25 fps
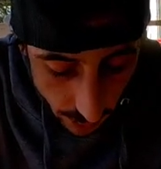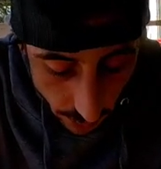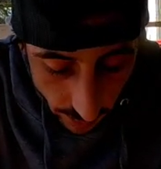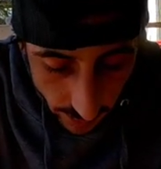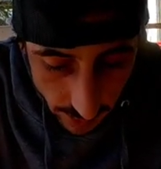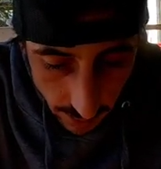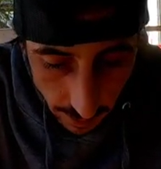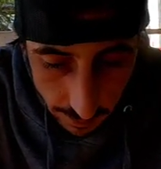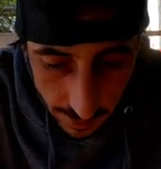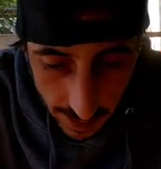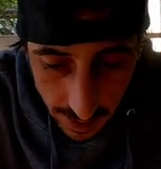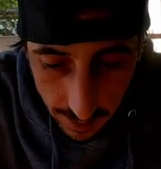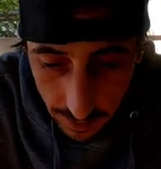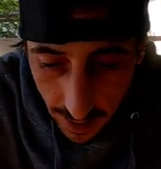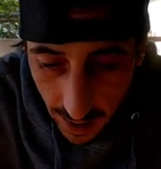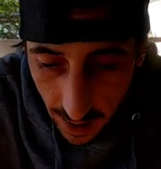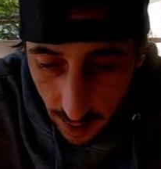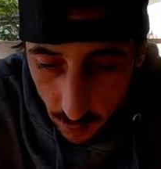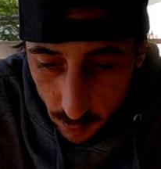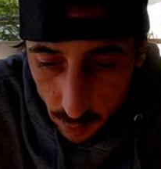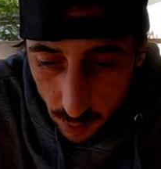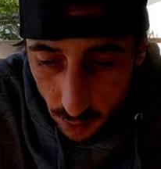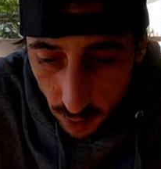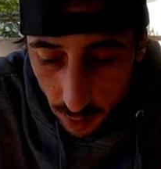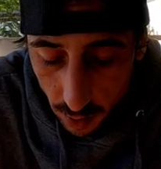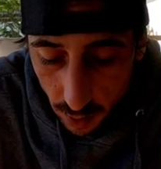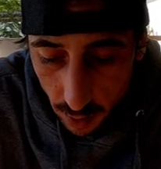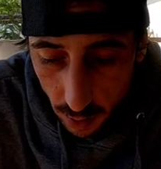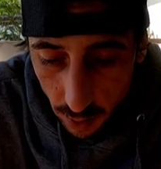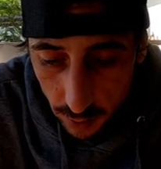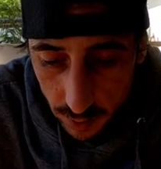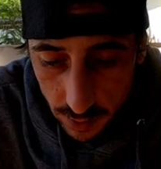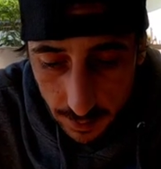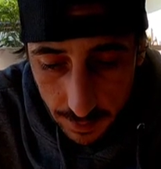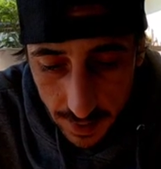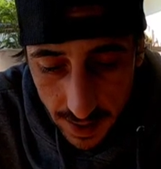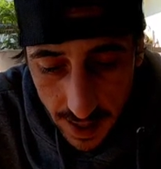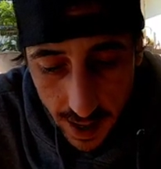be doing a big battle
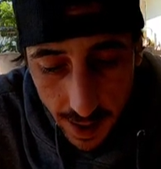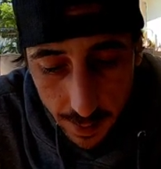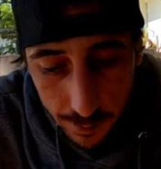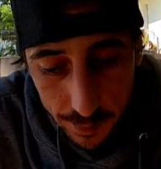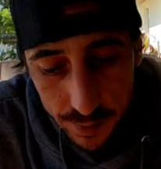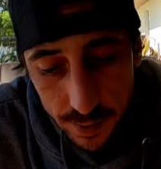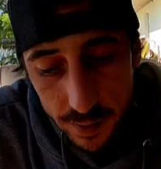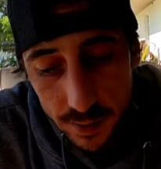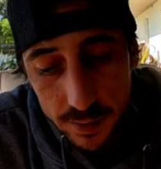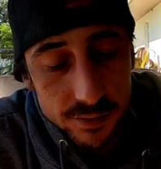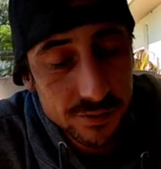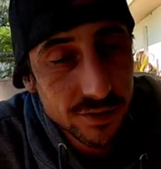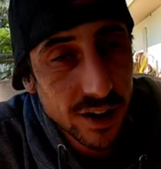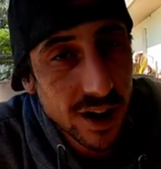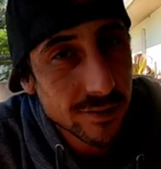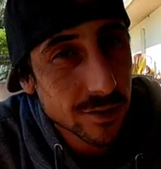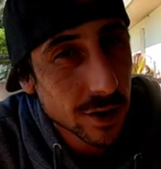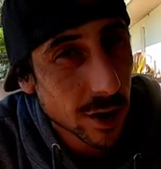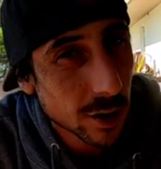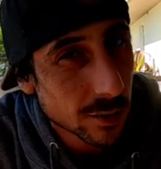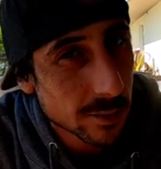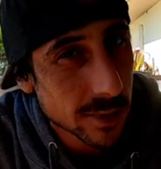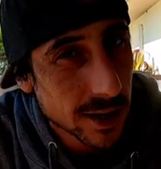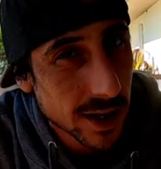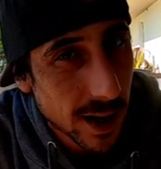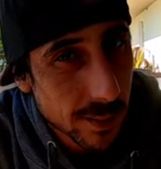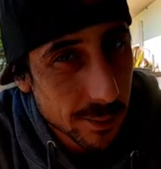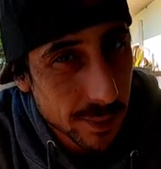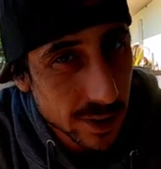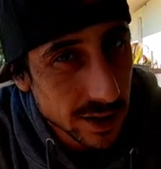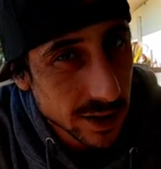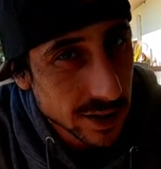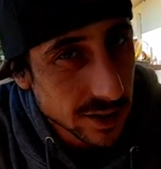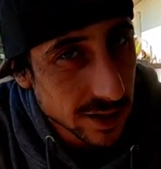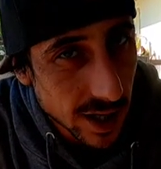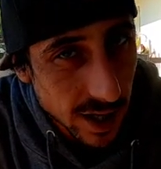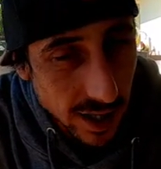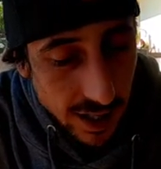on the Minop. $5
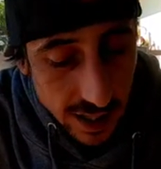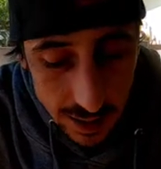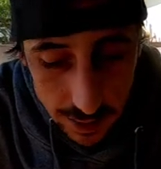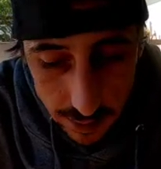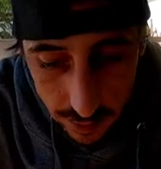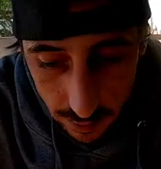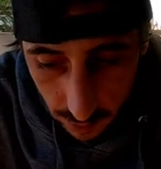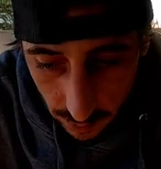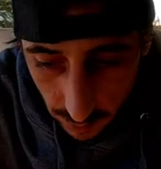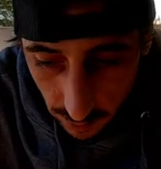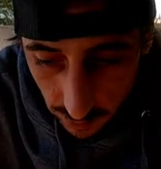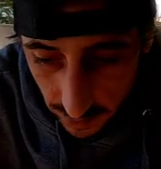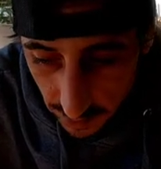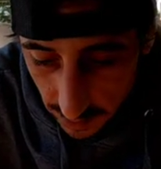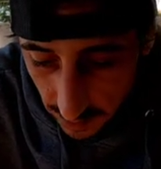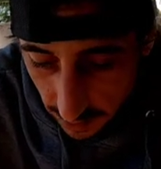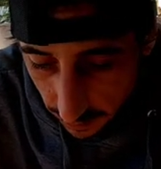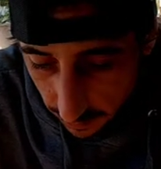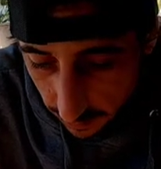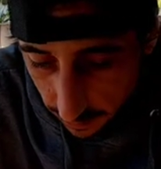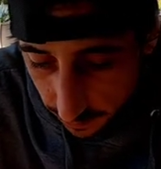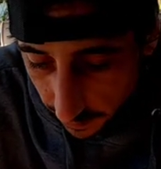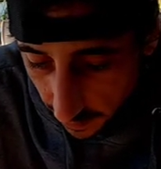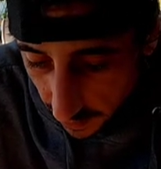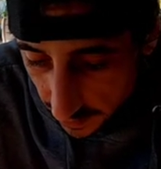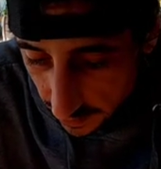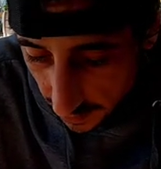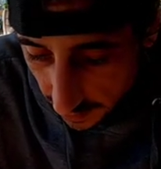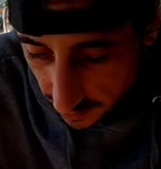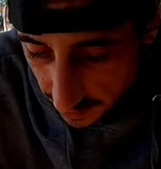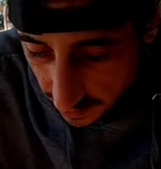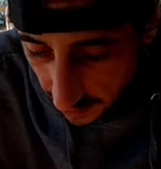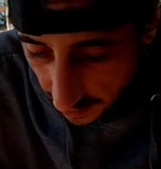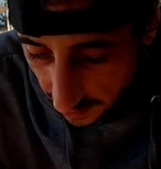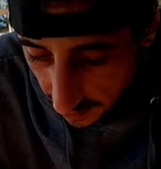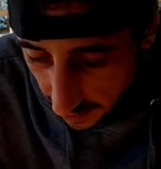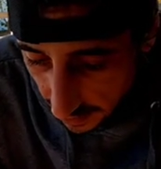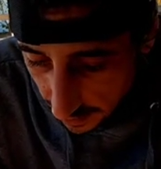Monopoly ticket. So I need to find
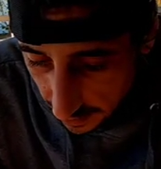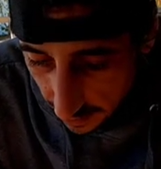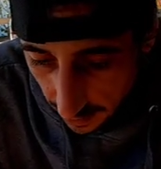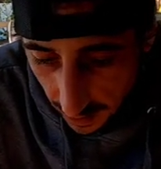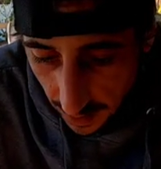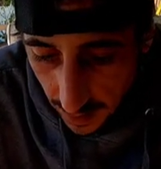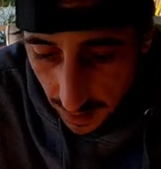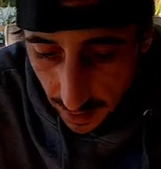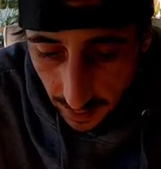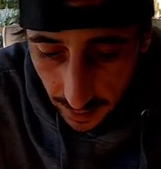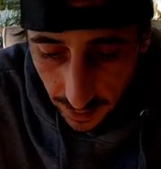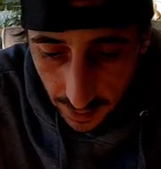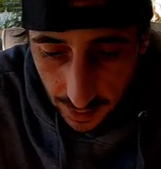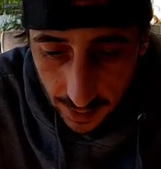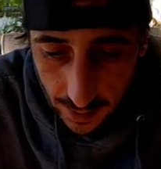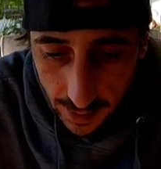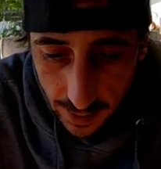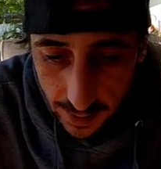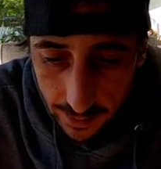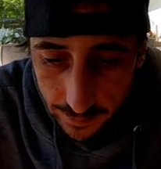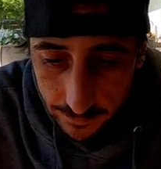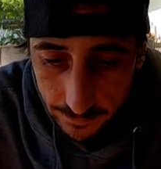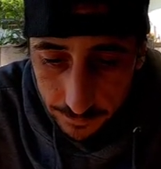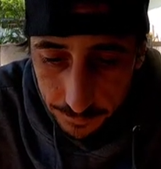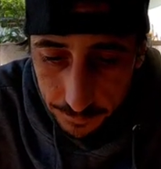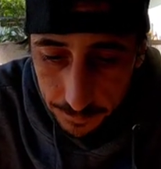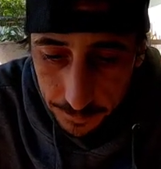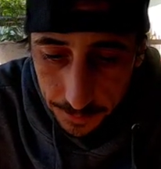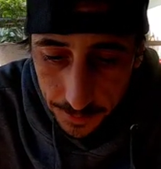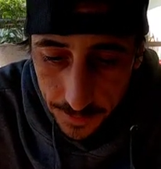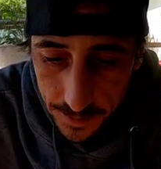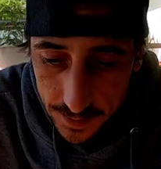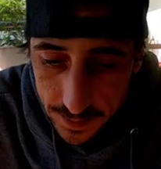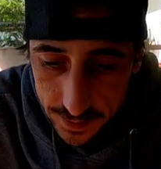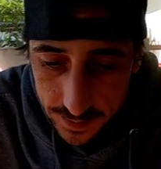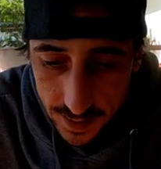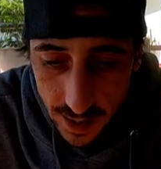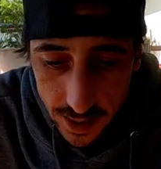that ticket. And
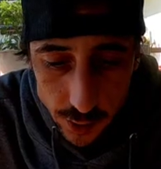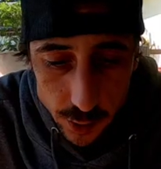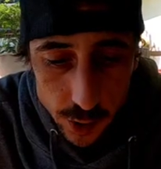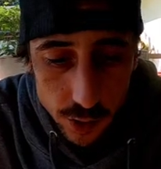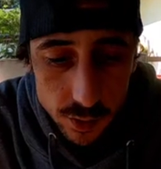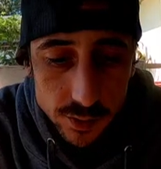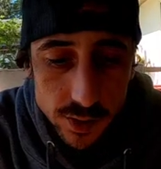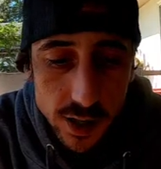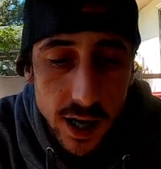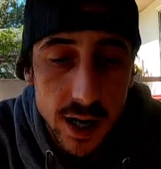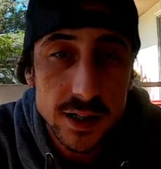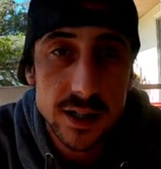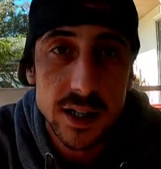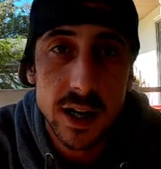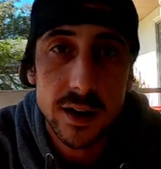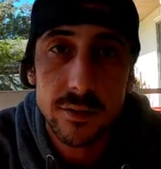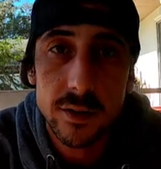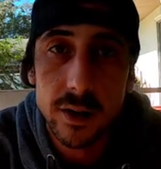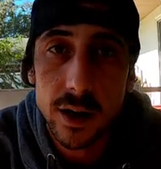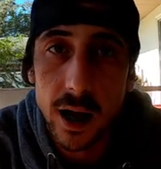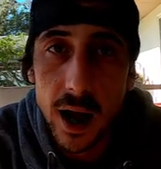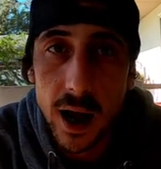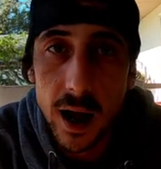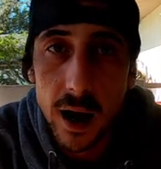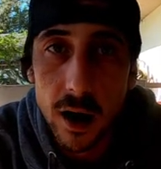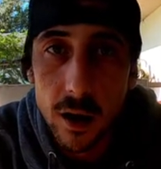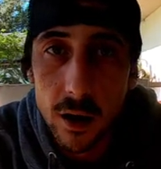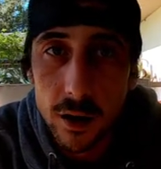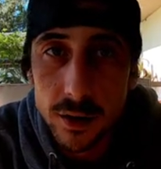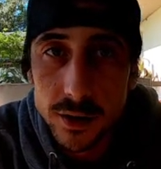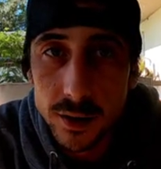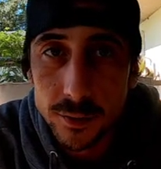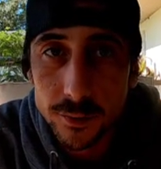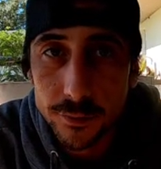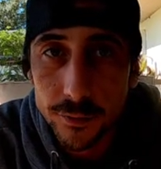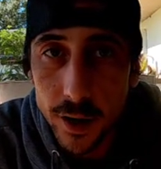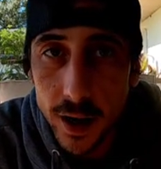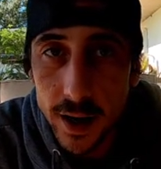stay tuned, guys. Have an
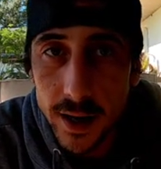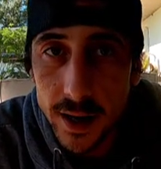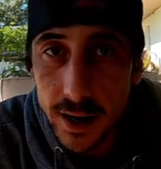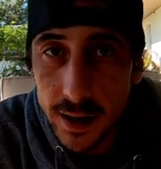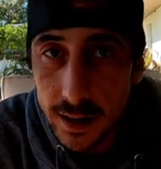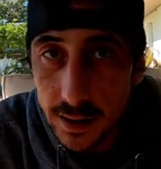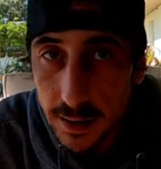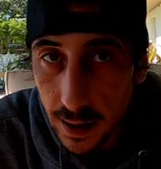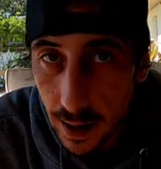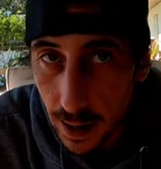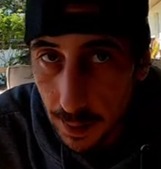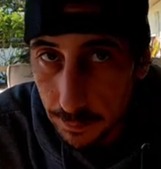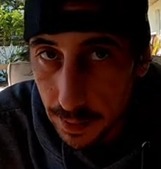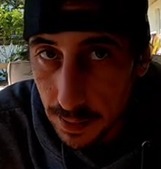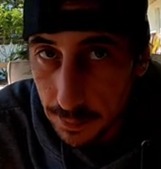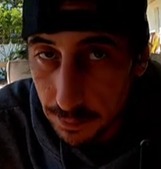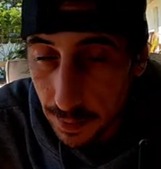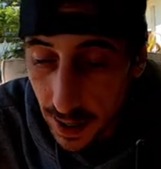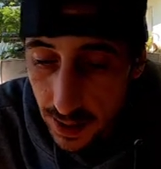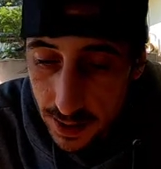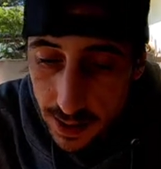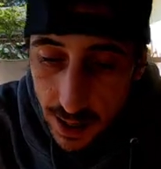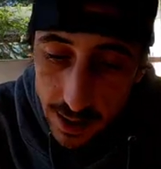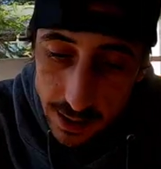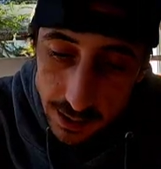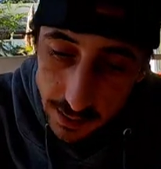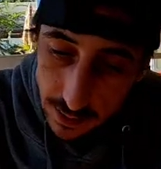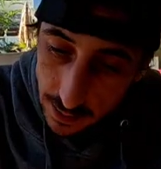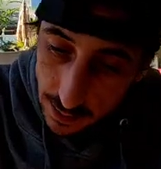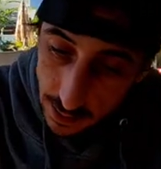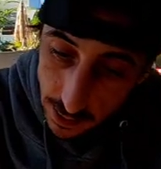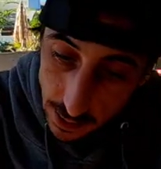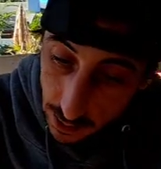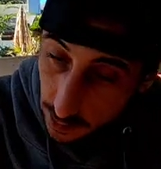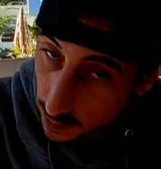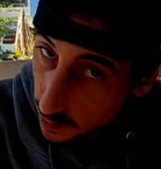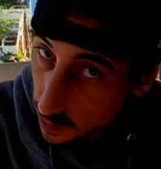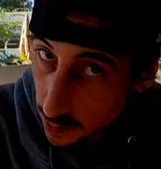awesome Friday. Happy payday.
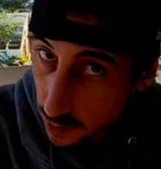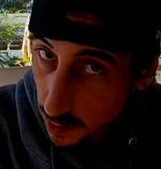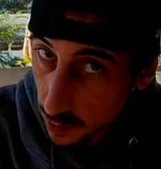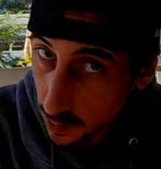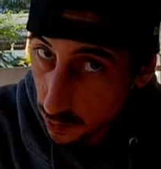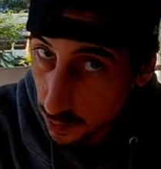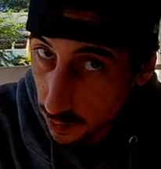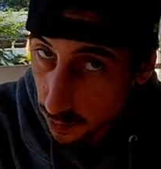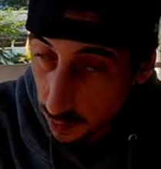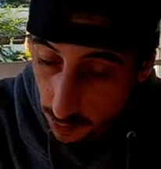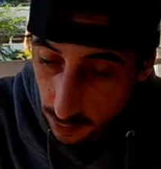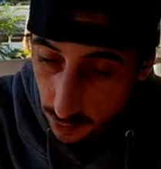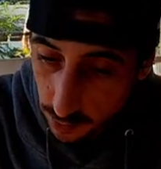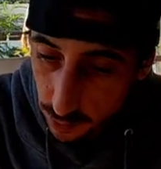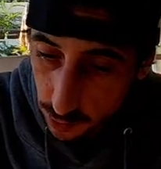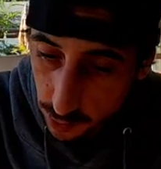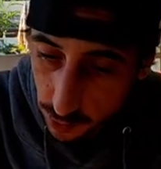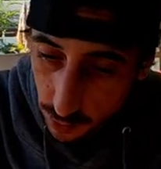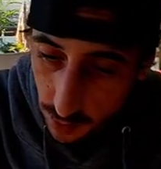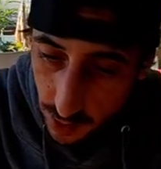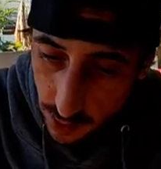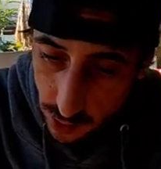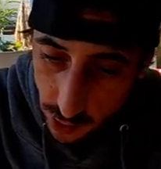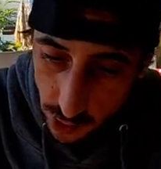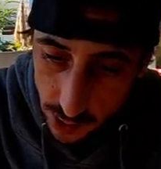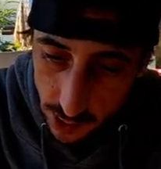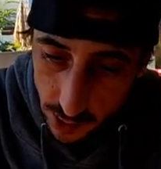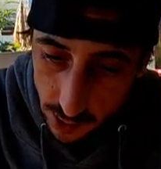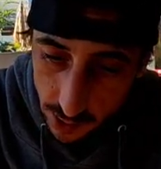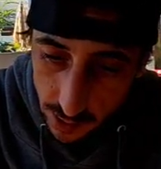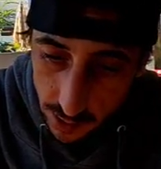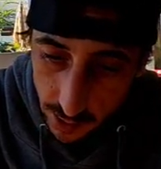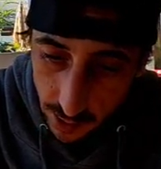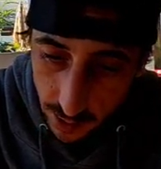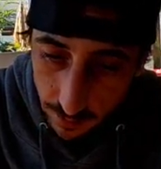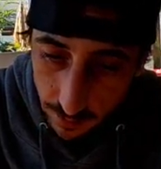And good luck on your scratches.